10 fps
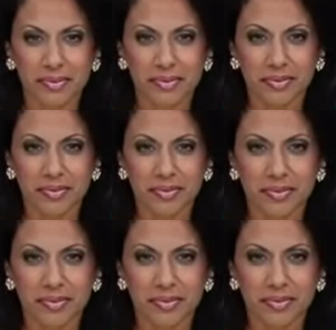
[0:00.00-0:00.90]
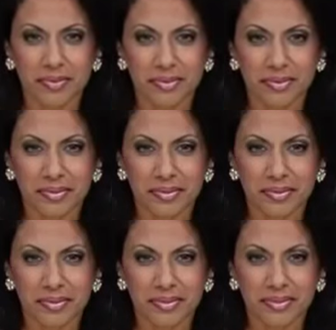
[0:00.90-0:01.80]

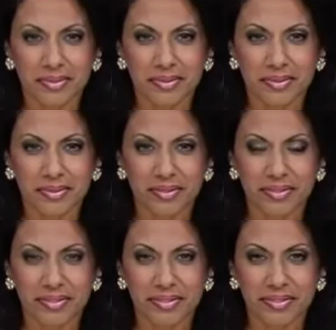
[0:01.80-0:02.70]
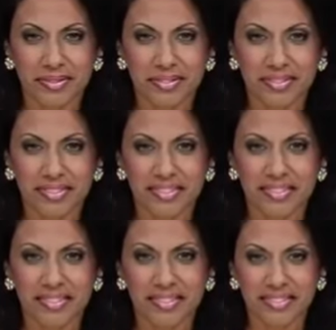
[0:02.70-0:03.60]

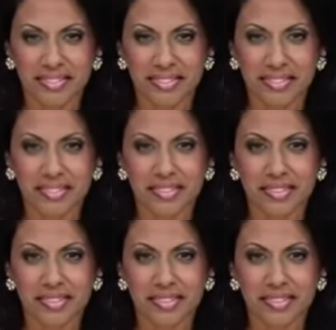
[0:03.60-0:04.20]
(silent)